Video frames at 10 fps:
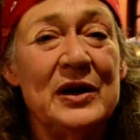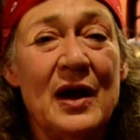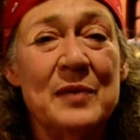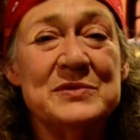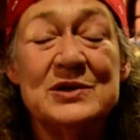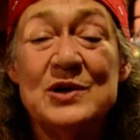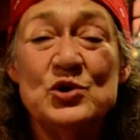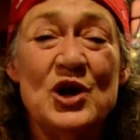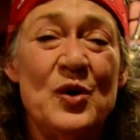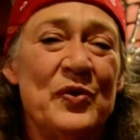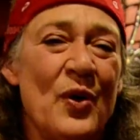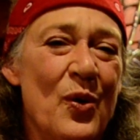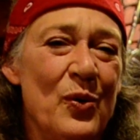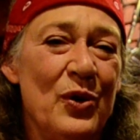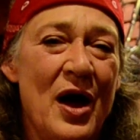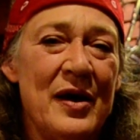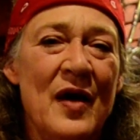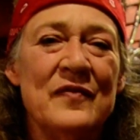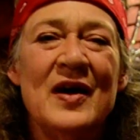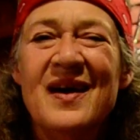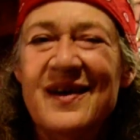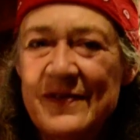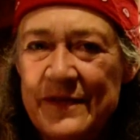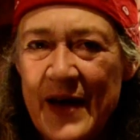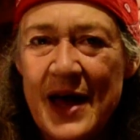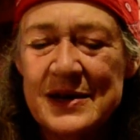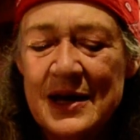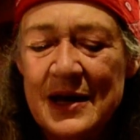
comes associated with a whole lot of fat.